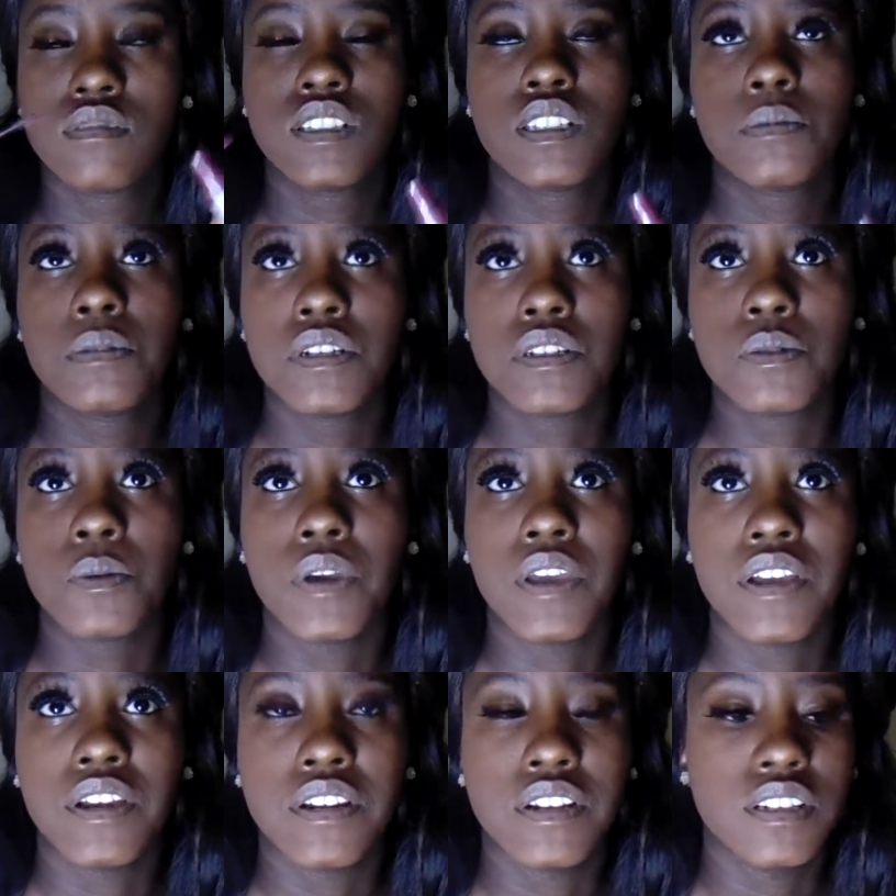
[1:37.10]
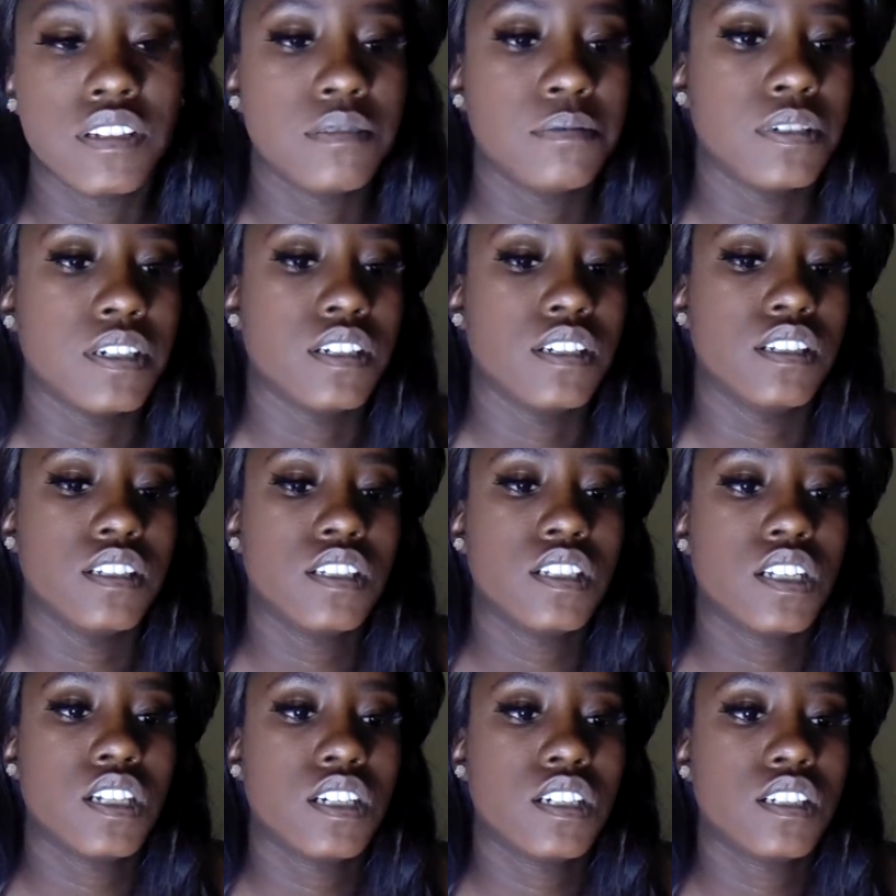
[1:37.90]
smells weird, but
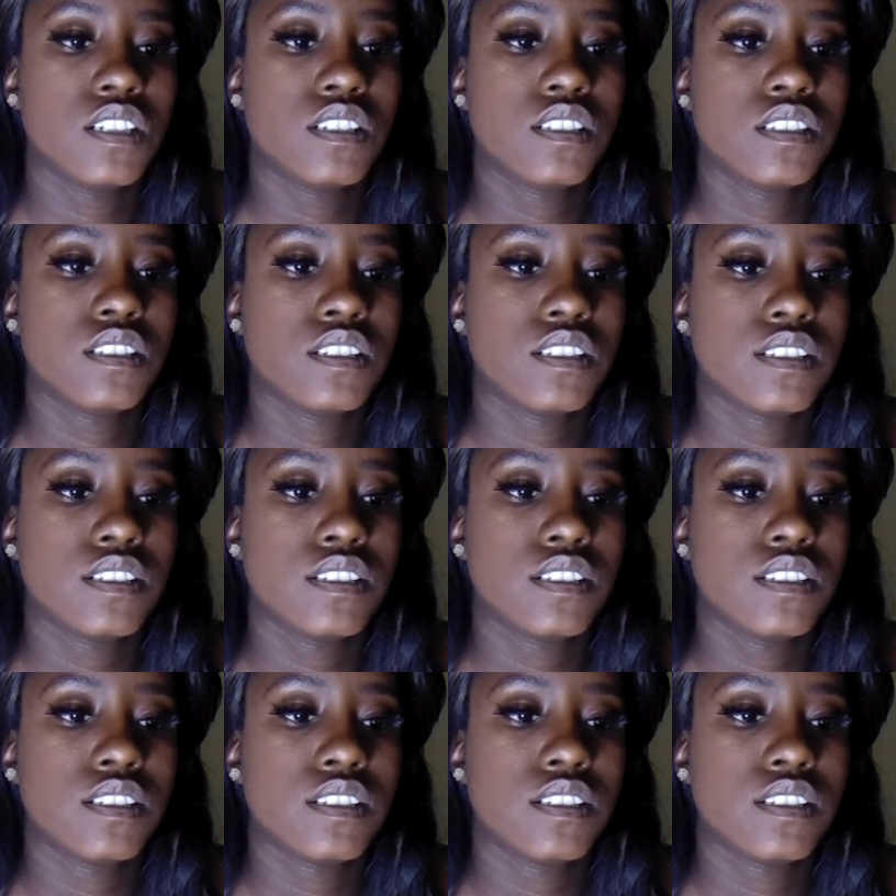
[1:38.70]
you know.